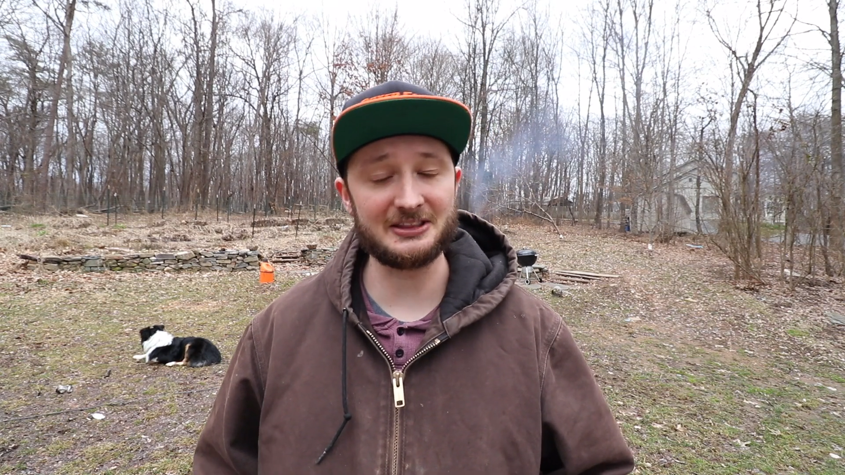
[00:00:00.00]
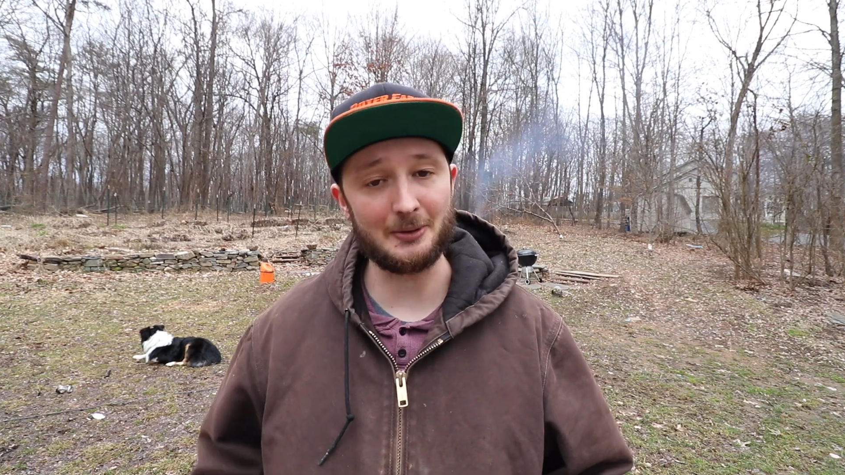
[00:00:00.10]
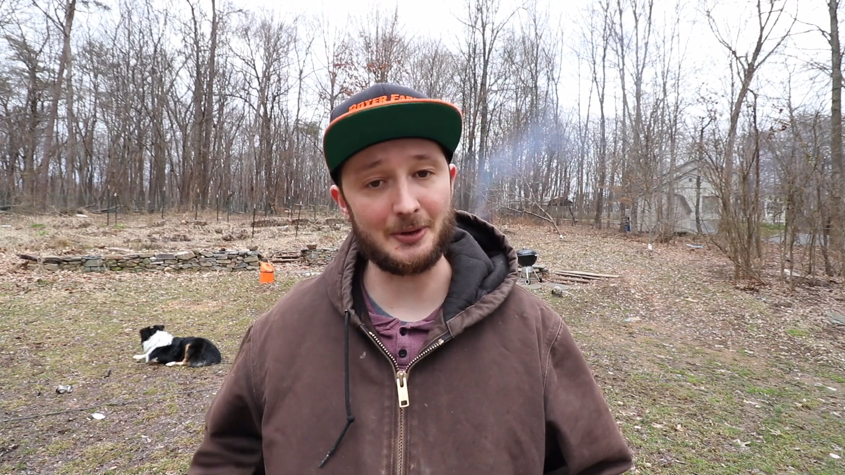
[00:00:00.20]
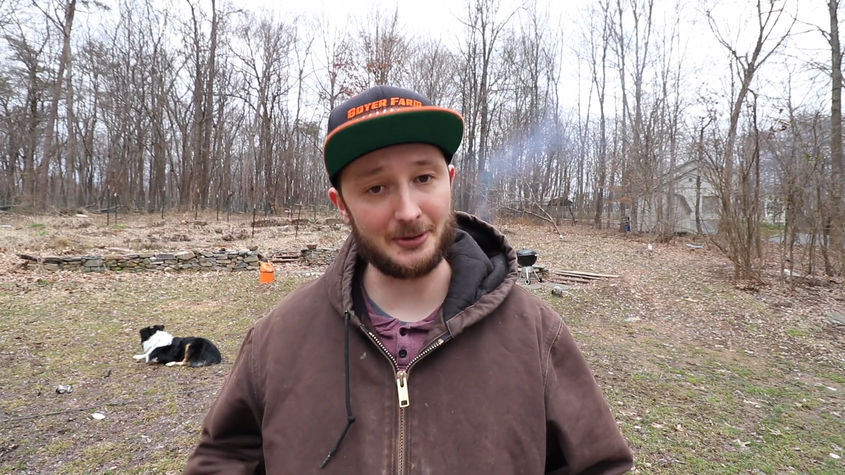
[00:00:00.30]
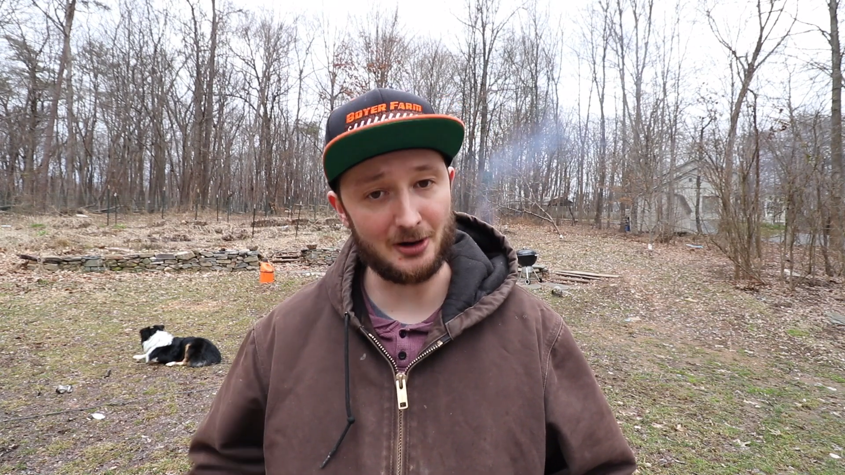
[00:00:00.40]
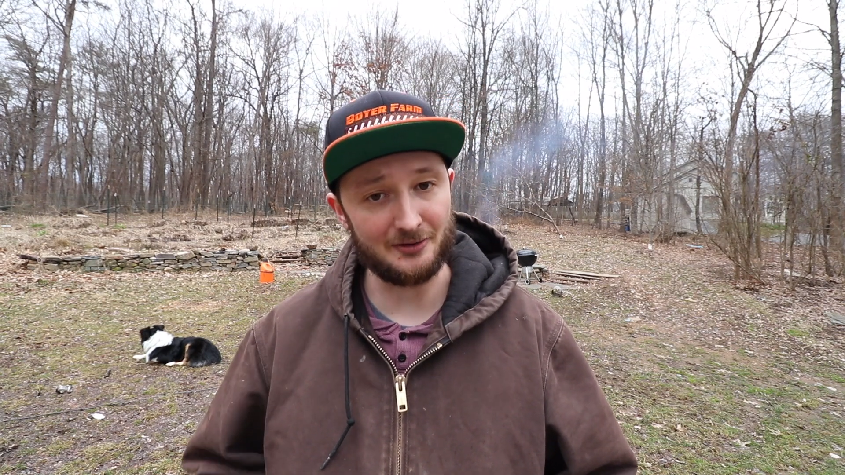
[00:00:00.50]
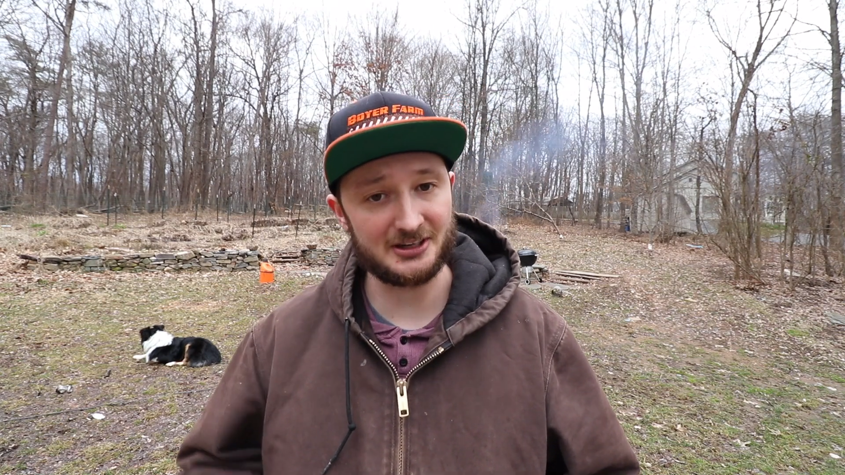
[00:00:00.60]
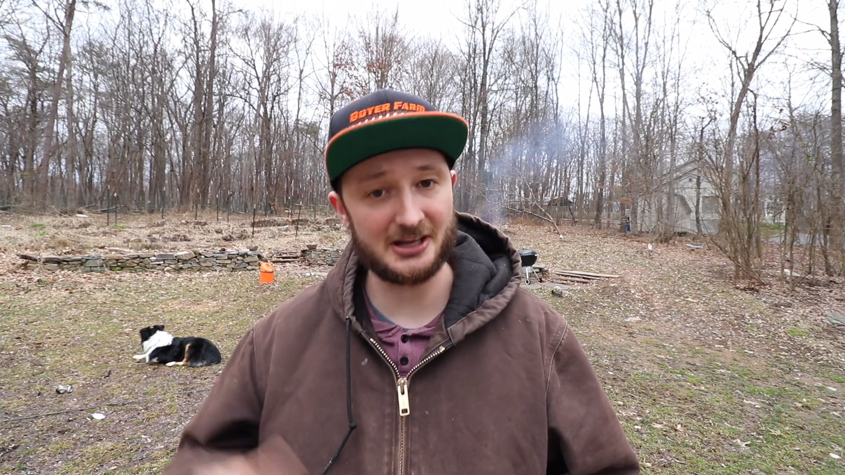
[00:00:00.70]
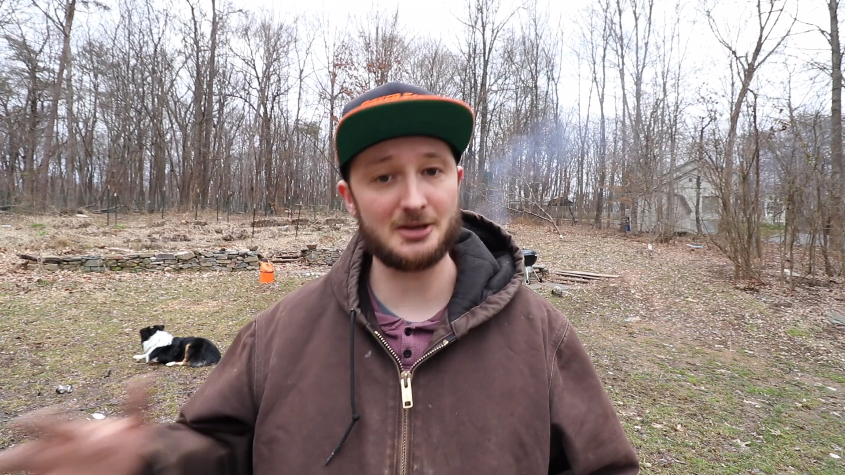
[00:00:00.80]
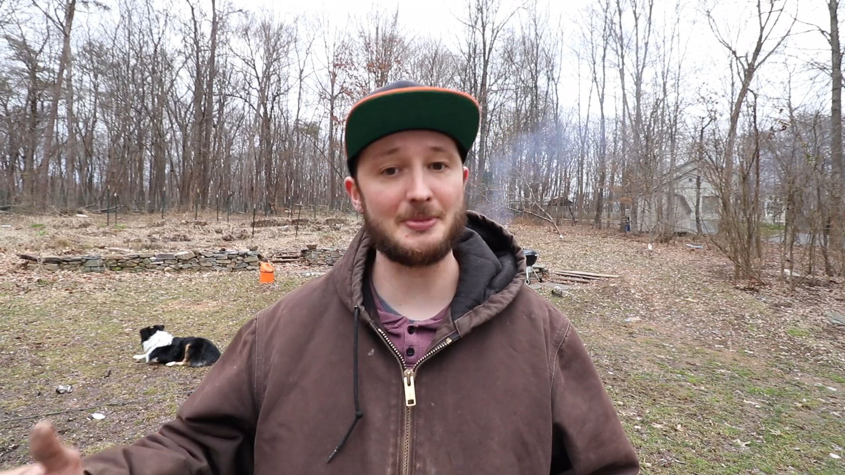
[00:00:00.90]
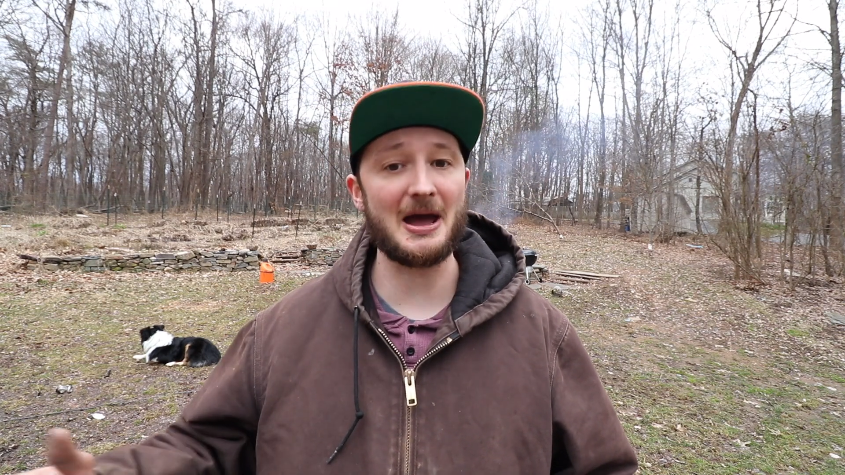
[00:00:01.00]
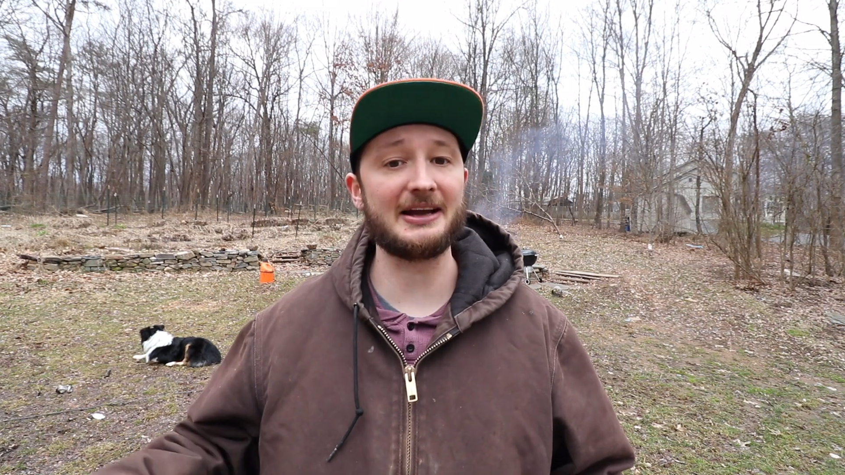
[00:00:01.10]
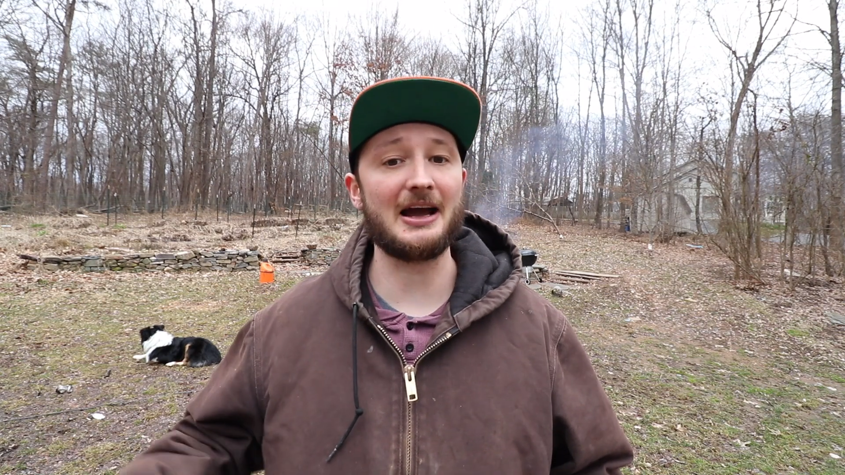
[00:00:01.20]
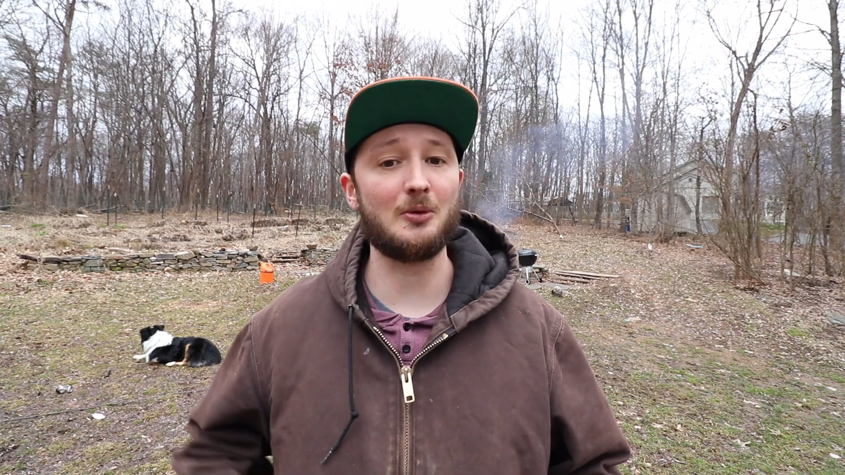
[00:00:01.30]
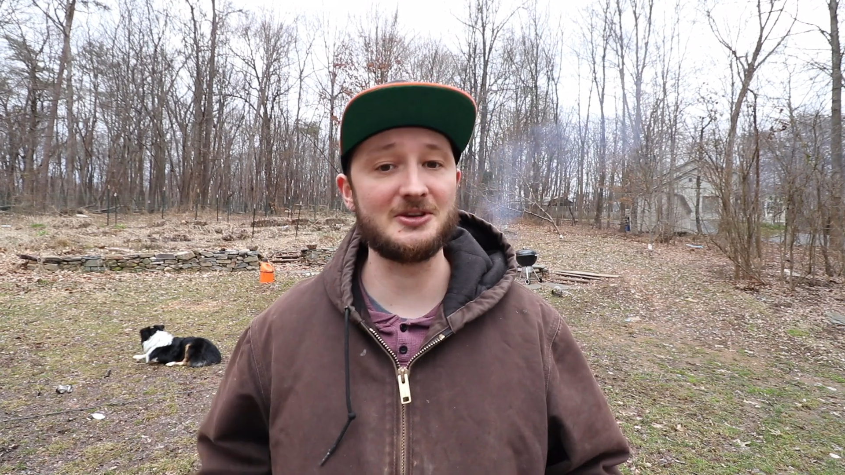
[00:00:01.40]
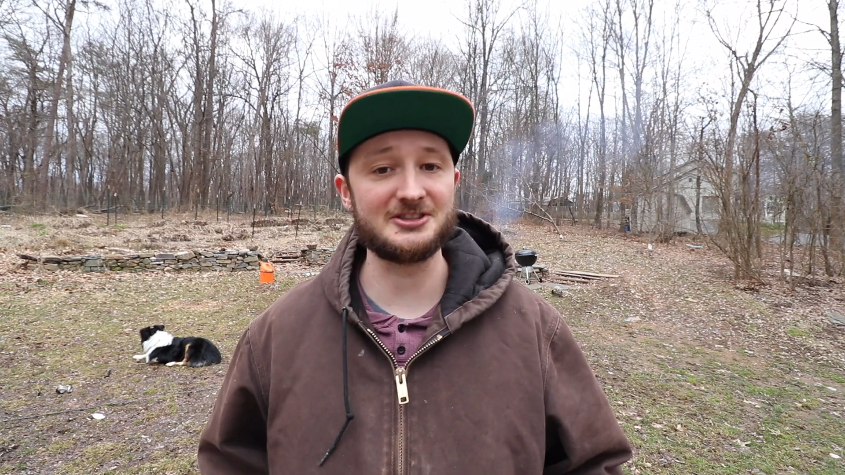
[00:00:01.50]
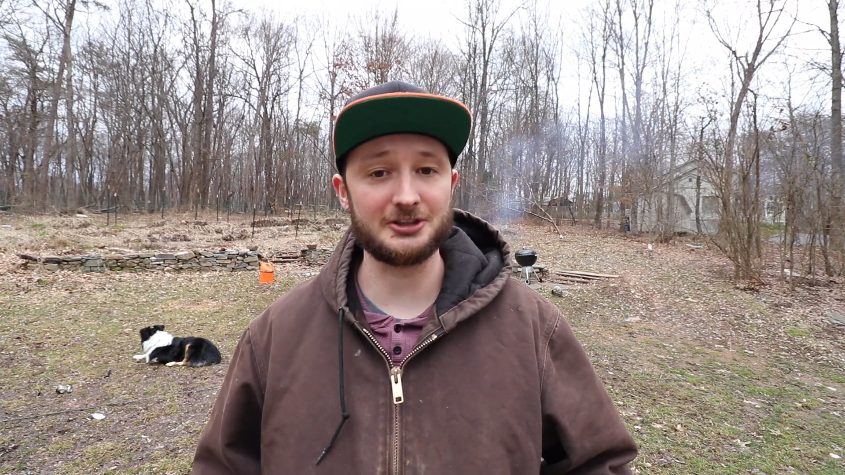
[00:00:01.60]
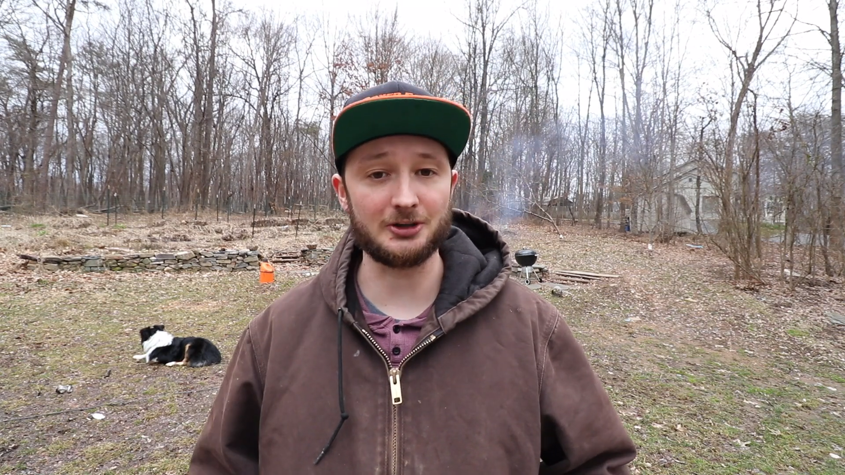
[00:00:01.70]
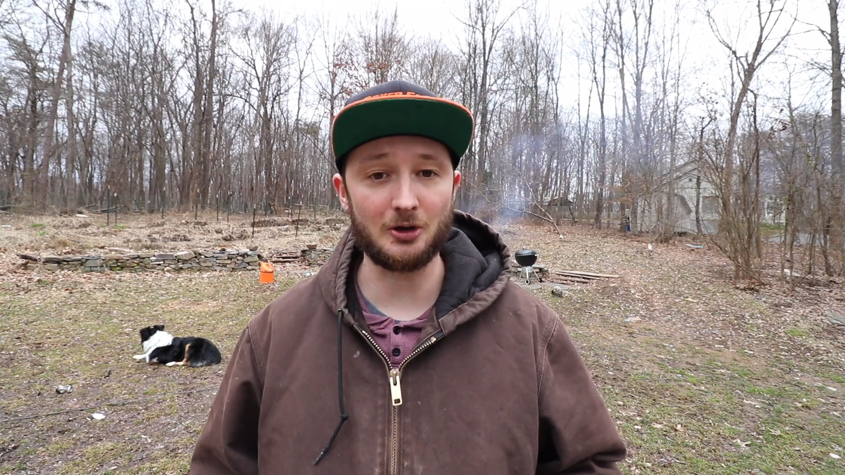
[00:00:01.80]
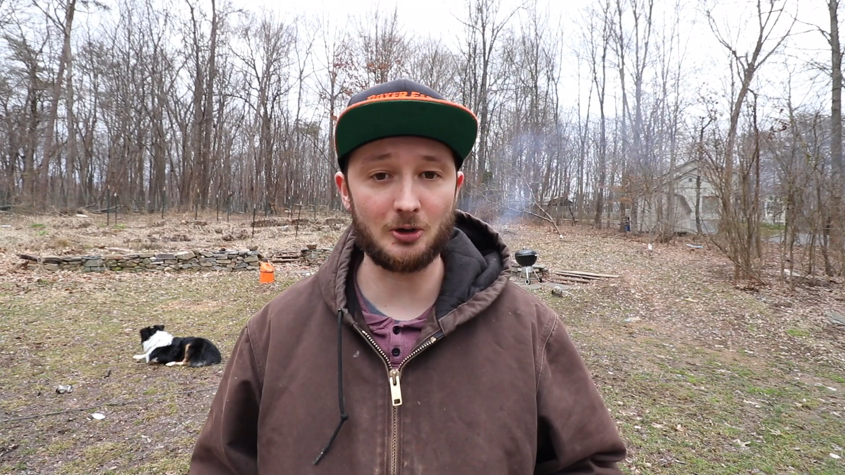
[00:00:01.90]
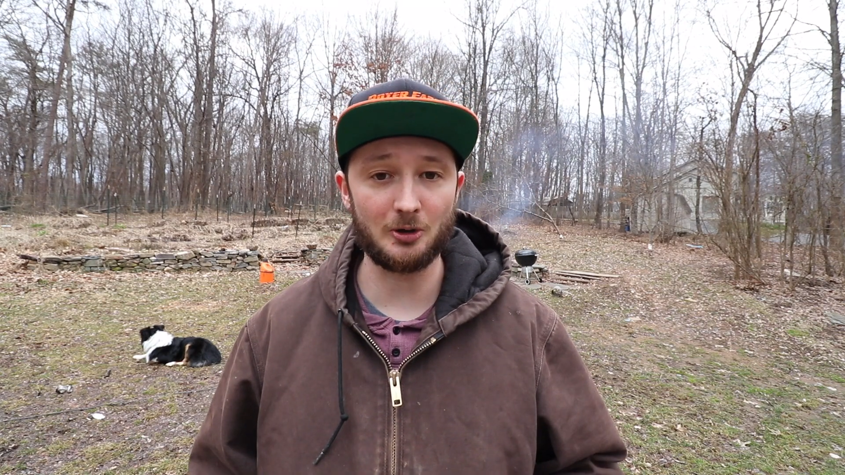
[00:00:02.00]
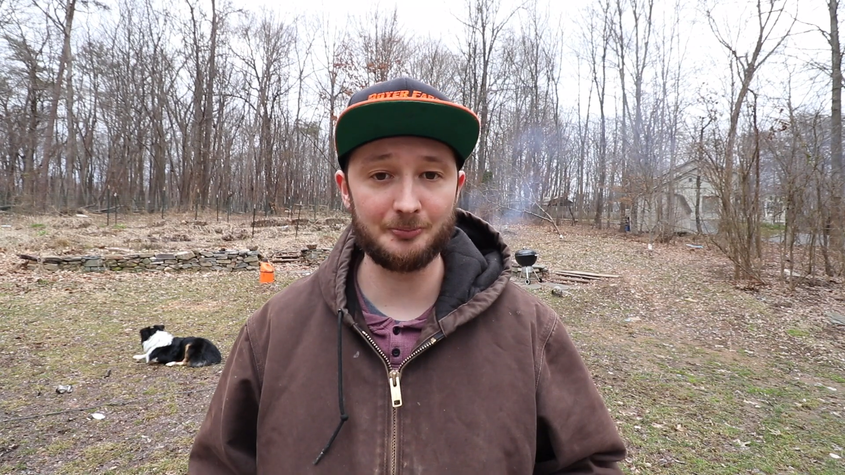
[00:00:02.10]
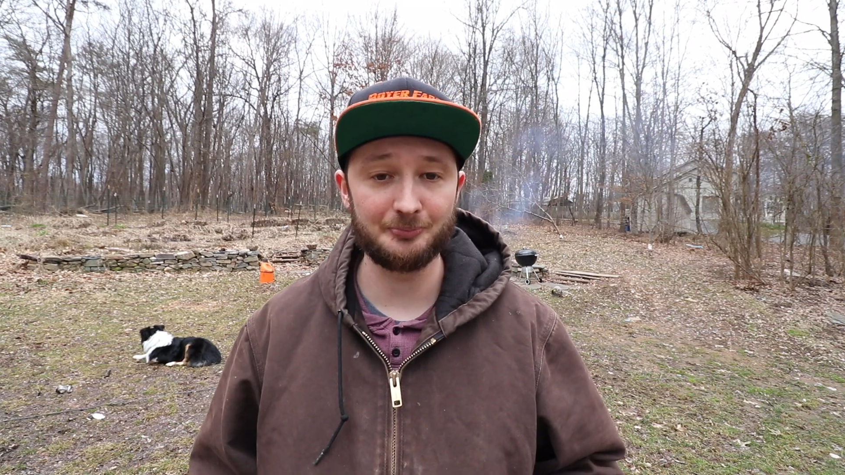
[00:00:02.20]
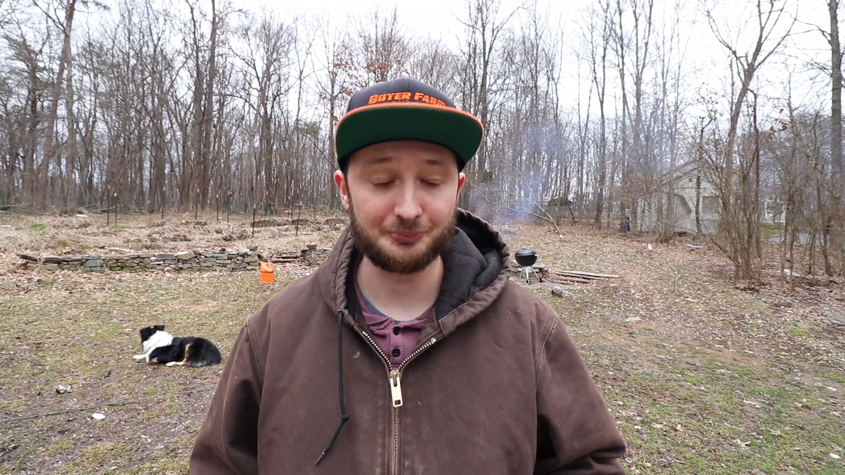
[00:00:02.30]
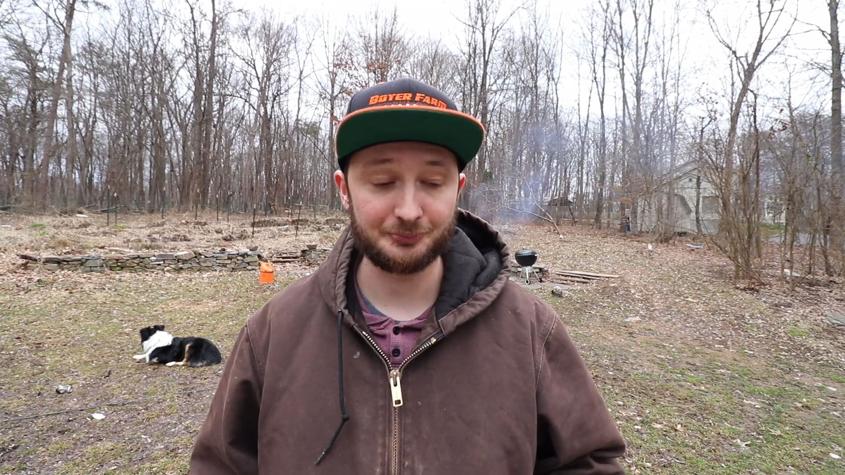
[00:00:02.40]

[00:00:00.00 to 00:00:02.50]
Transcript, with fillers: That way we don't have to take you back out once you're home